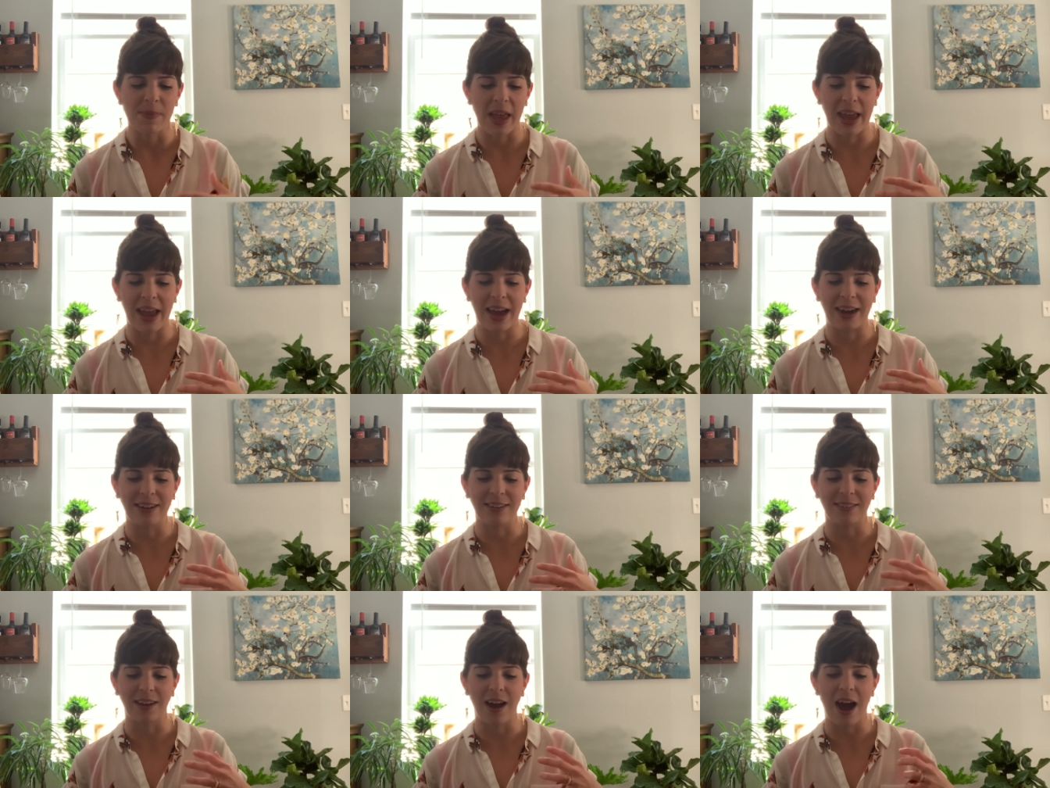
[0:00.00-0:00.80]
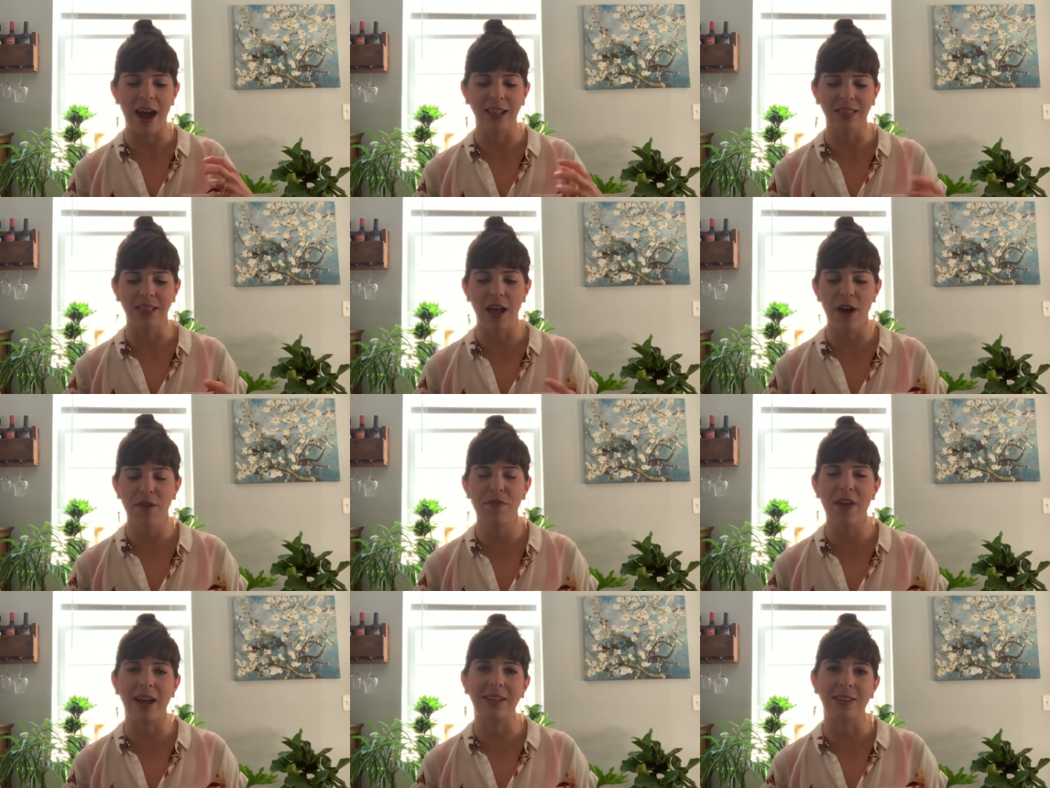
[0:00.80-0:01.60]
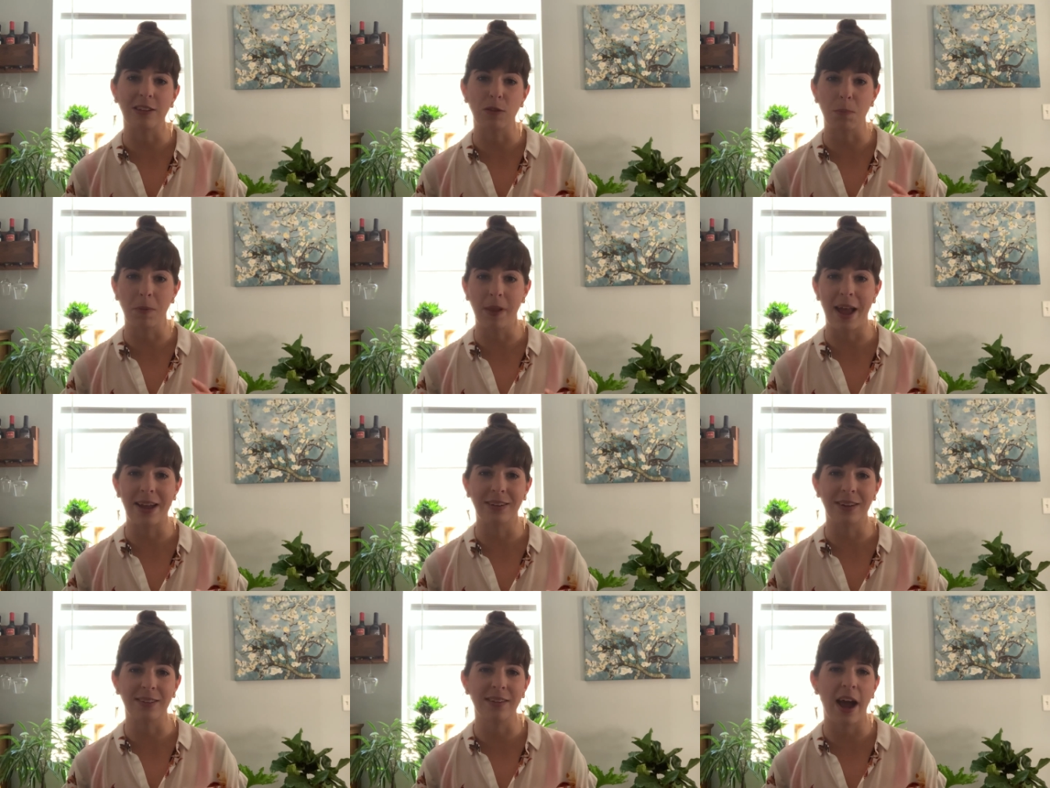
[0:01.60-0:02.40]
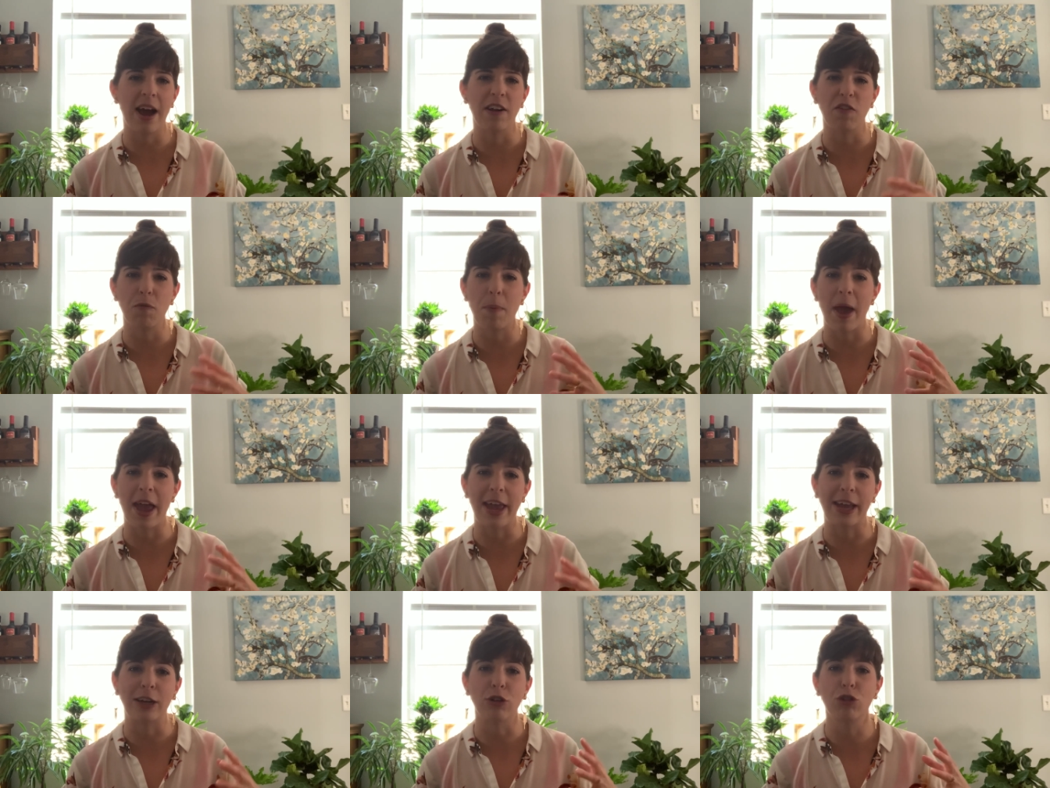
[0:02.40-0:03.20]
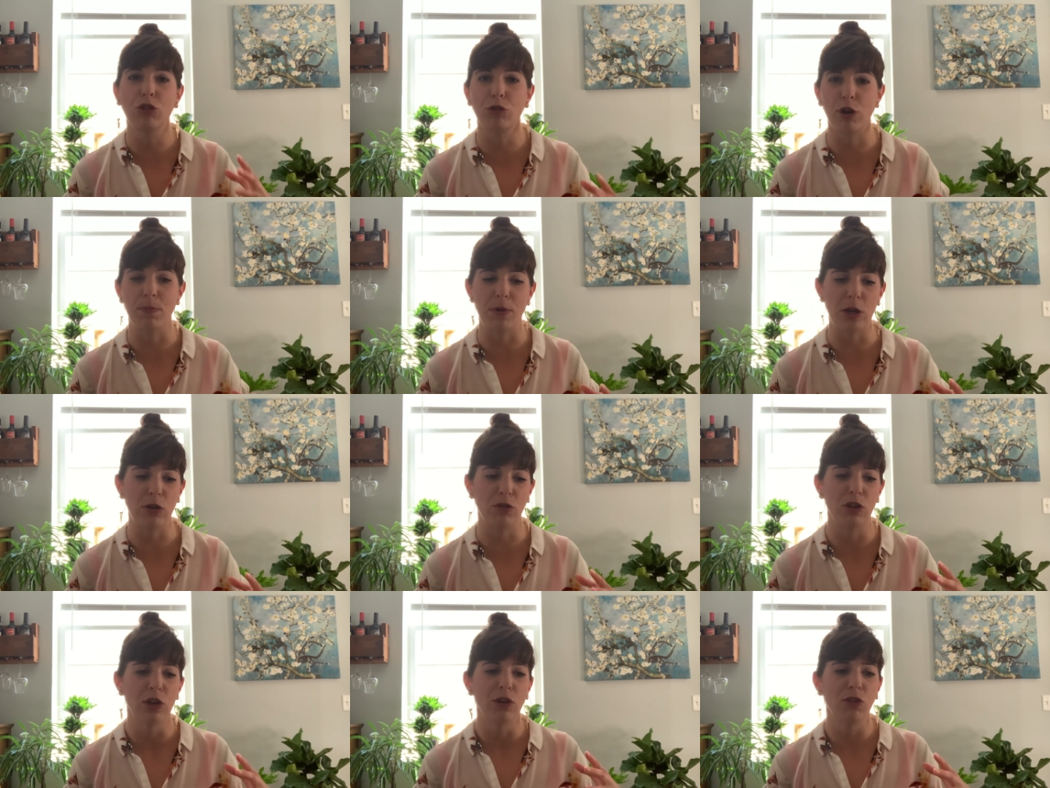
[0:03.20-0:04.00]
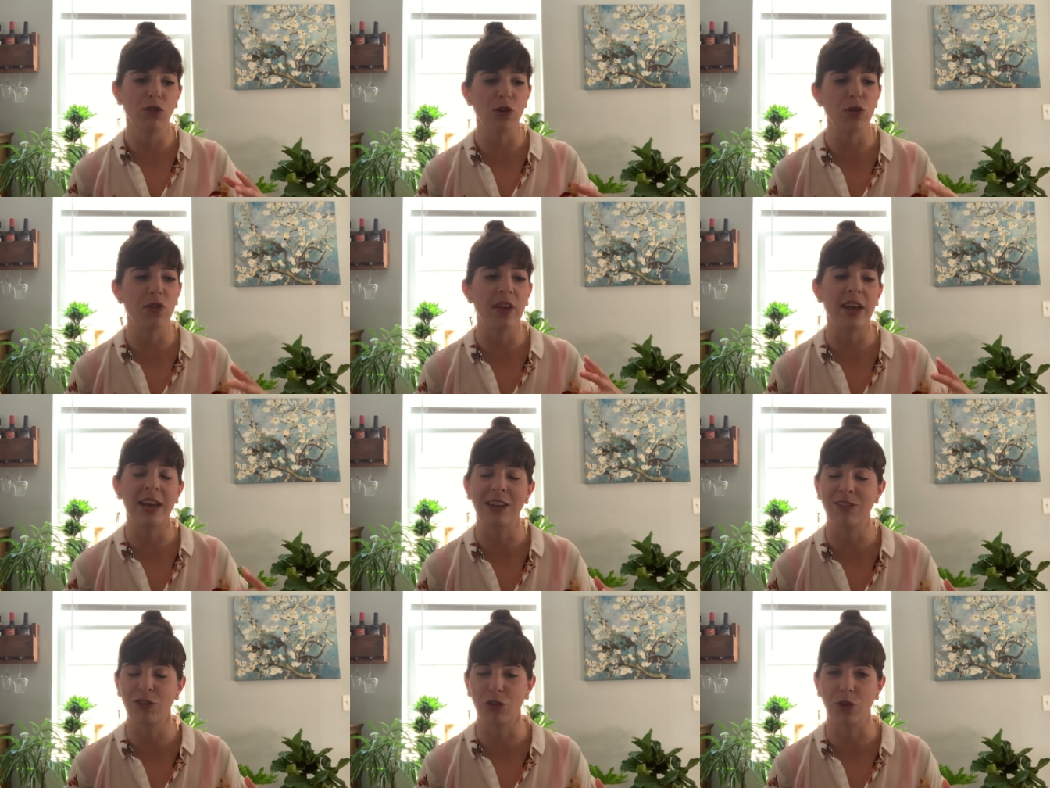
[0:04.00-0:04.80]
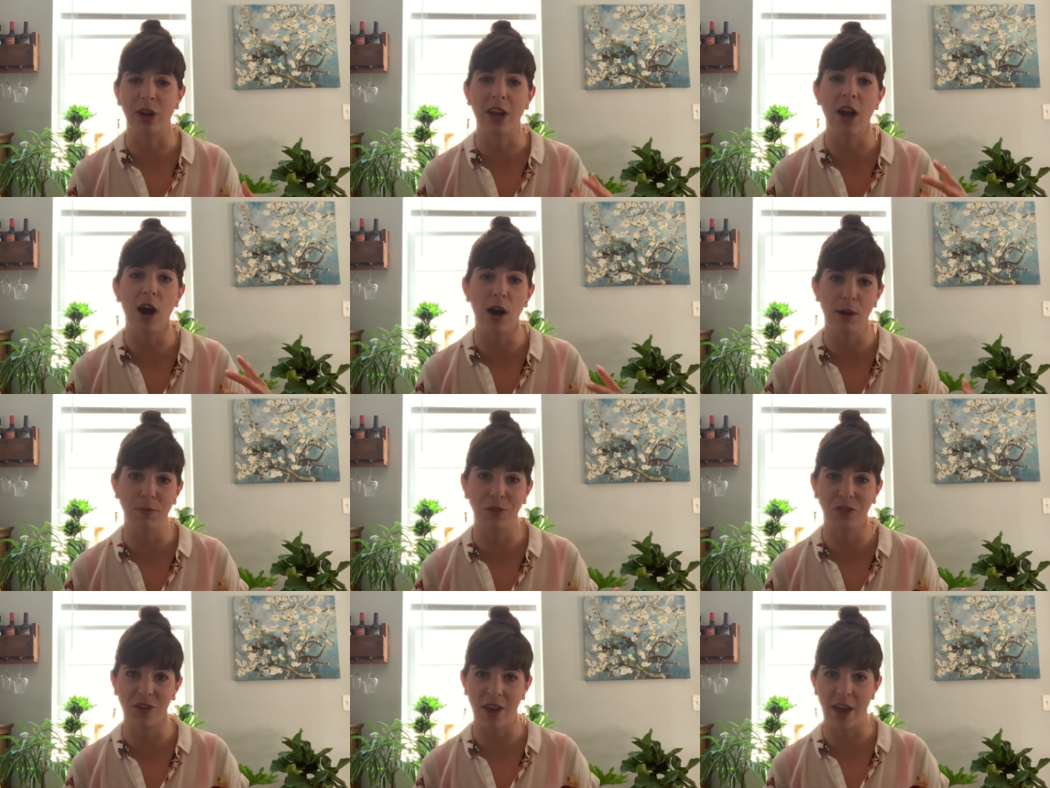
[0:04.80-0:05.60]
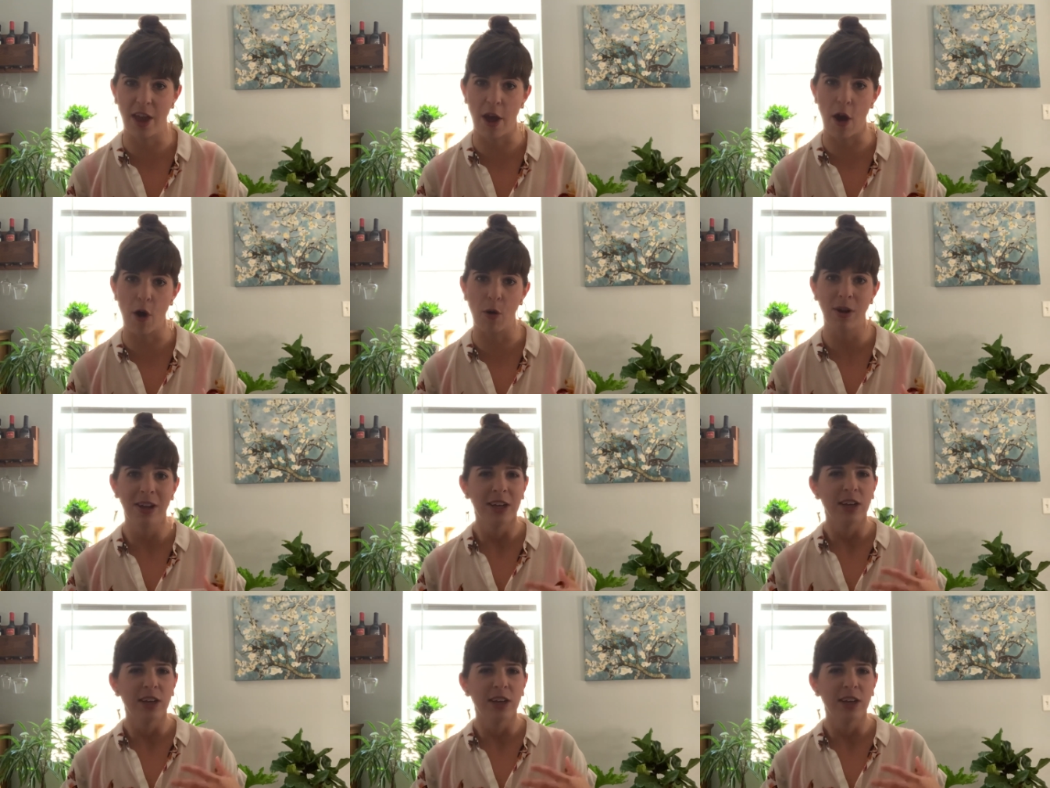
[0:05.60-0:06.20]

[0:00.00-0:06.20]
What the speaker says: and I love that this blend is kind of paying tribute to the history of CAO.